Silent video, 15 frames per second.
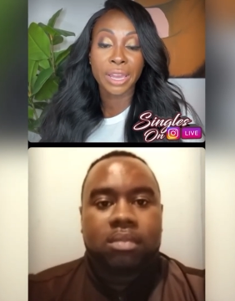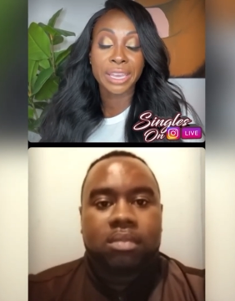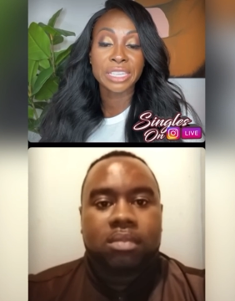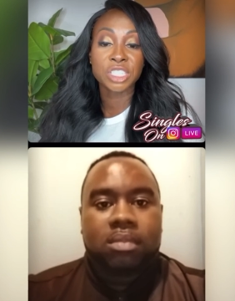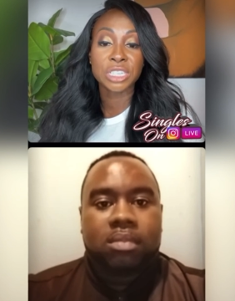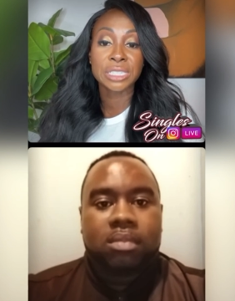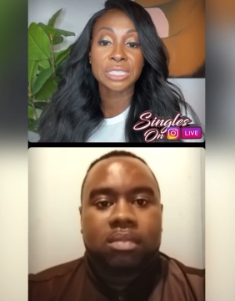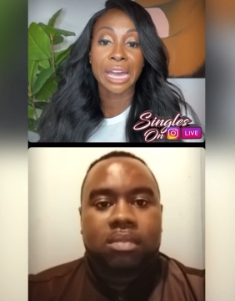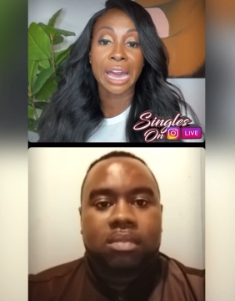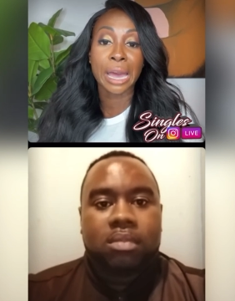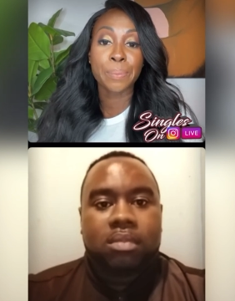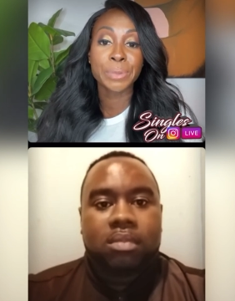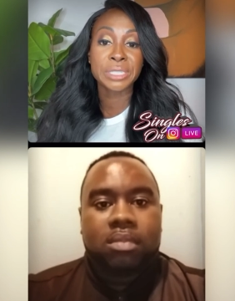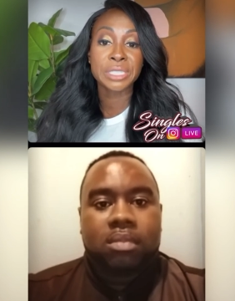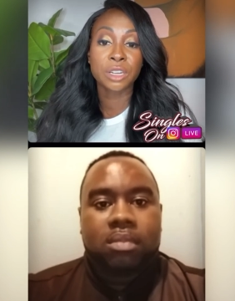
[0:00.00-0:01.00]
Speaker 1: It's just the
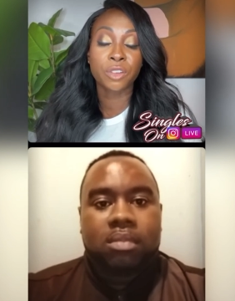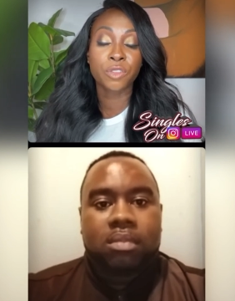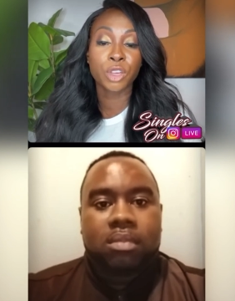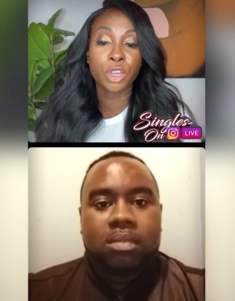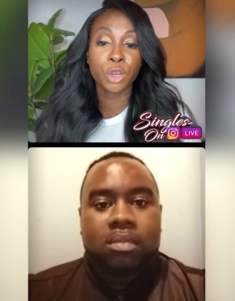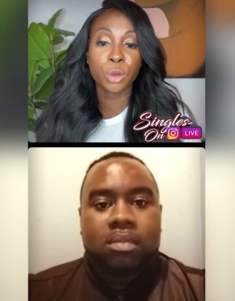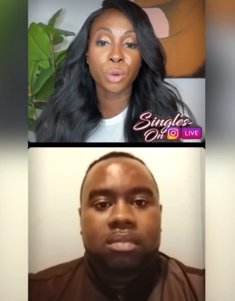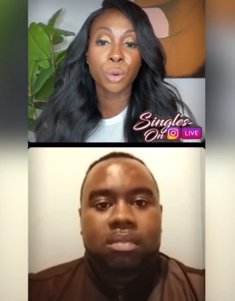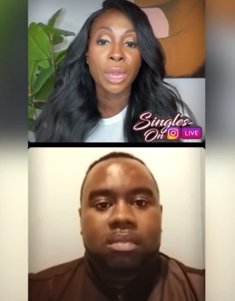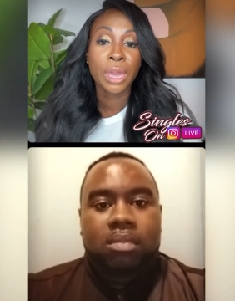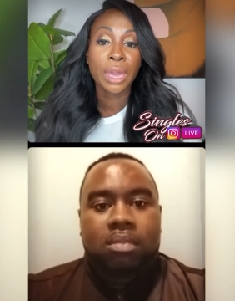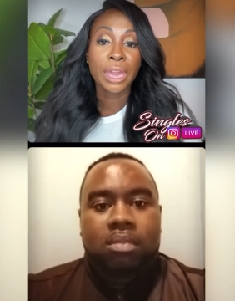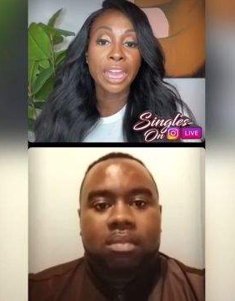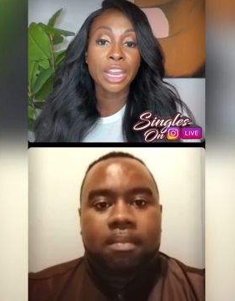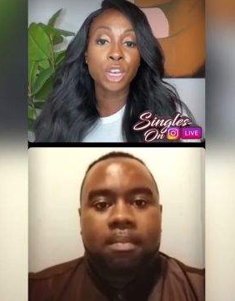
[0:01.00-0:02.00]
opposite of you,
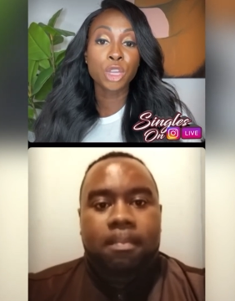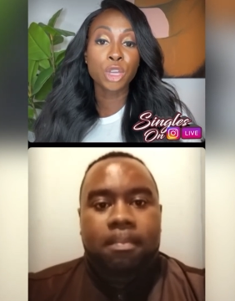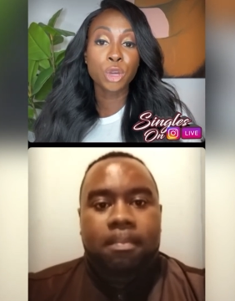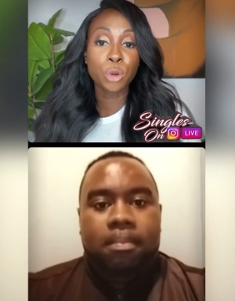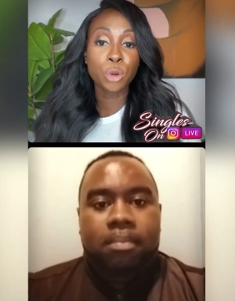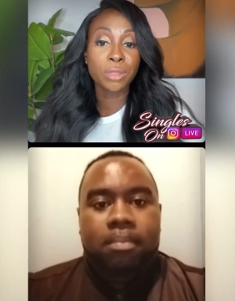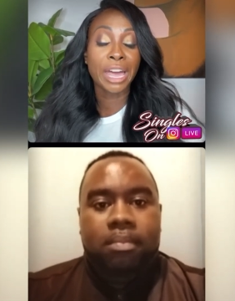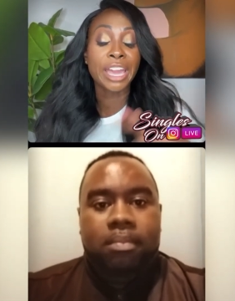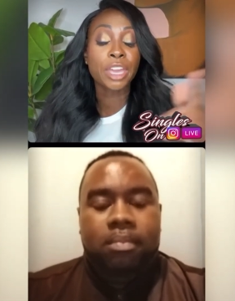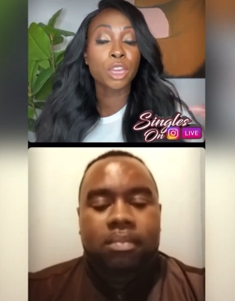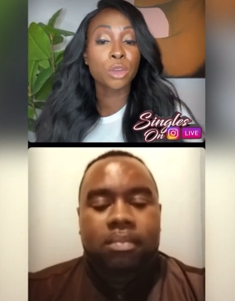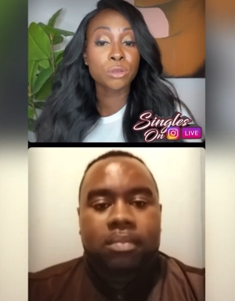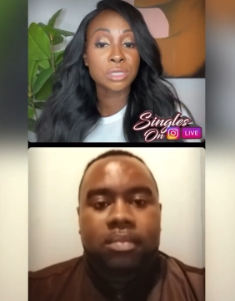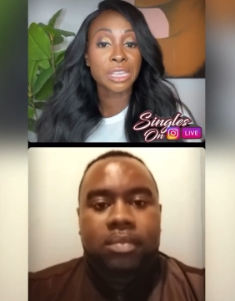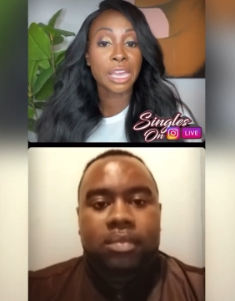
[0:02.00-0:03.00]
and you, like you
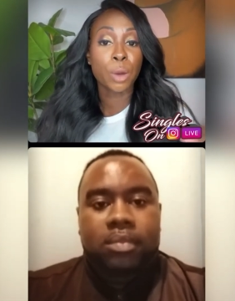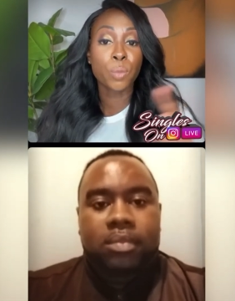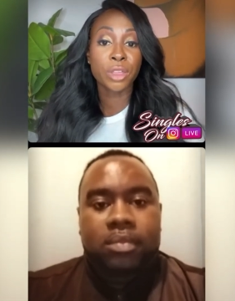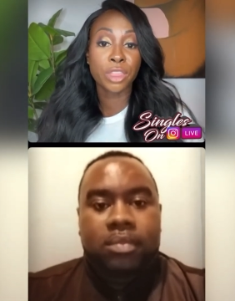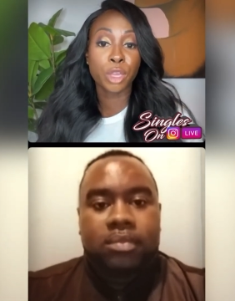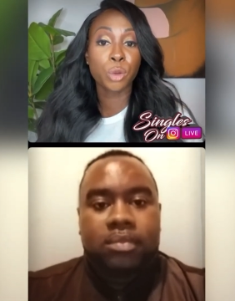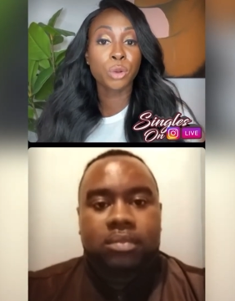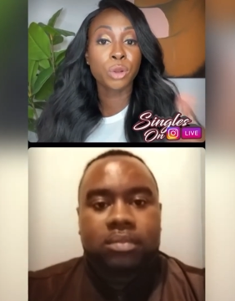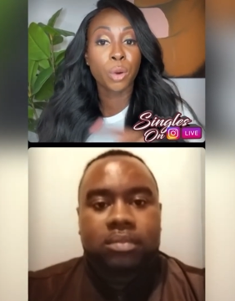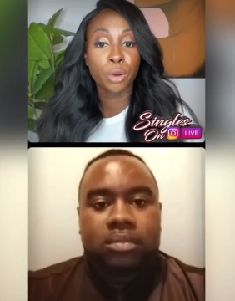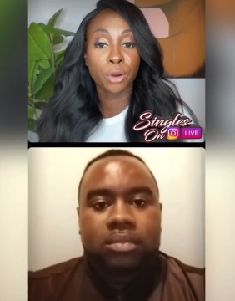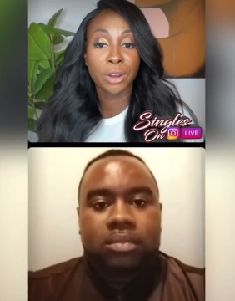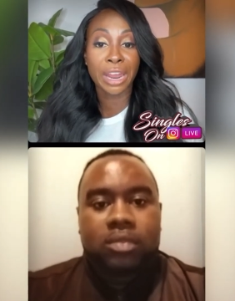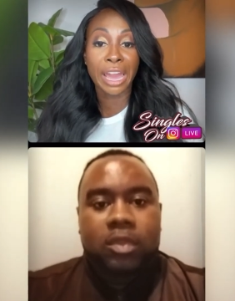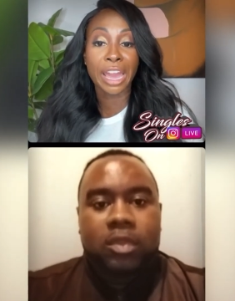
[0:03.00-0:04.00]
said, whether you know it or
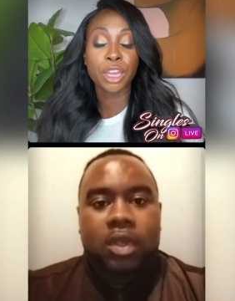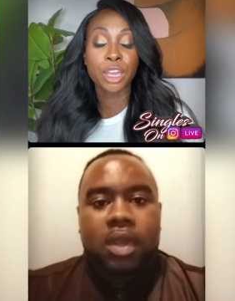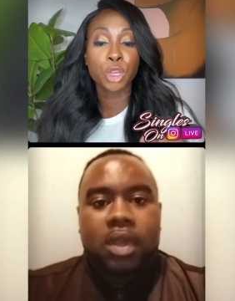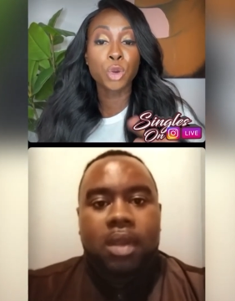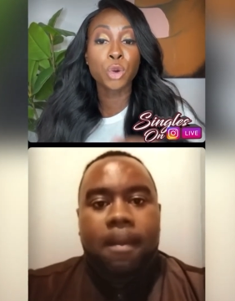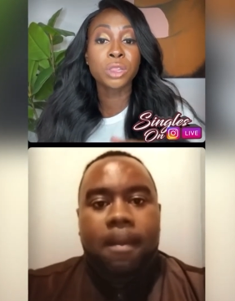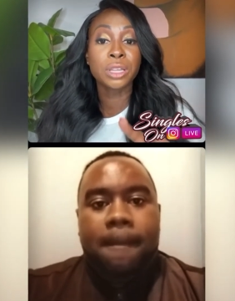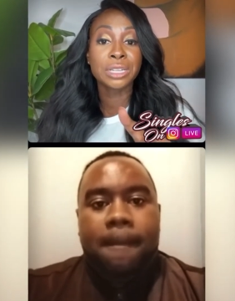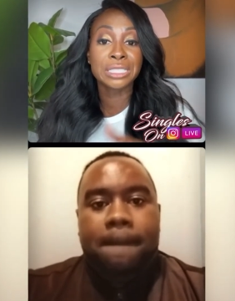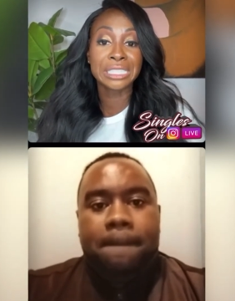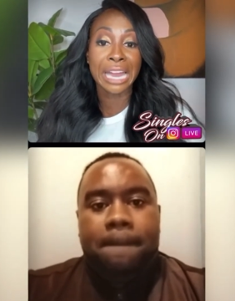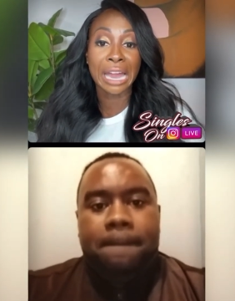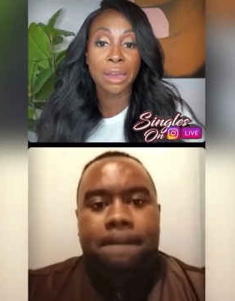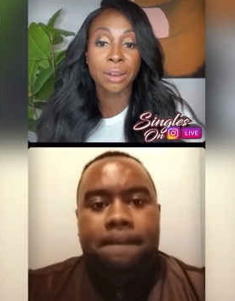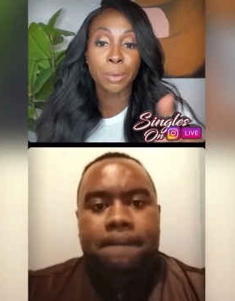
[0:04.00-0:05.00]
not, you look
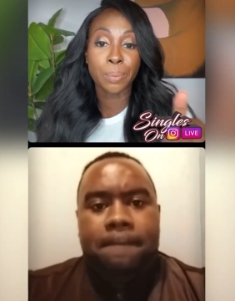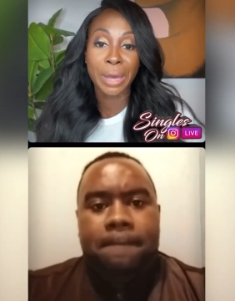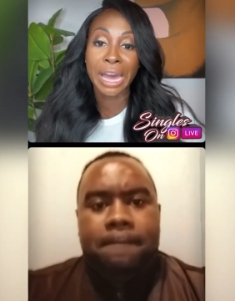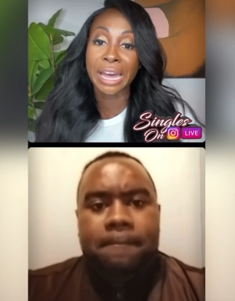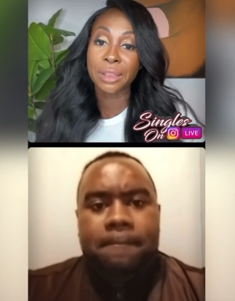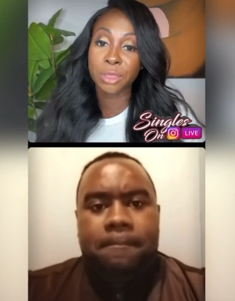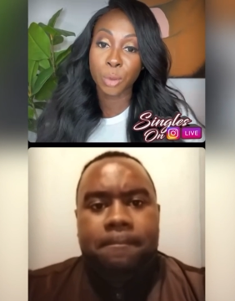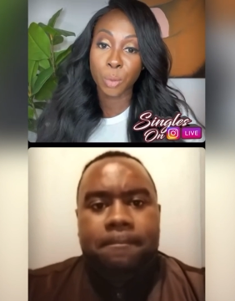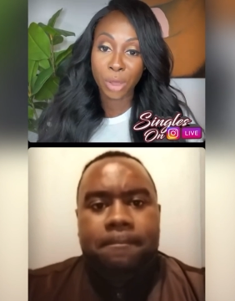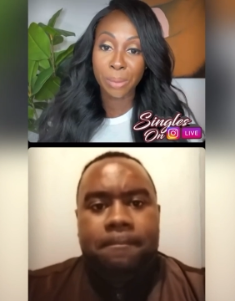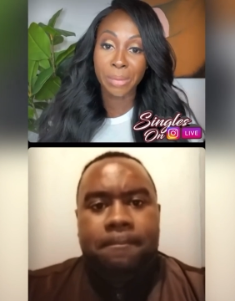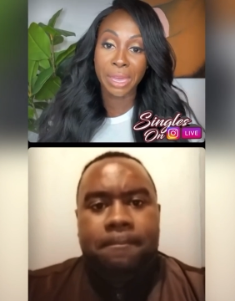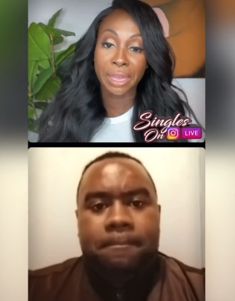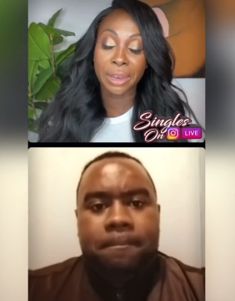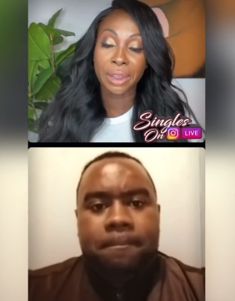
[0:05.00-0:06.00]
down upon the women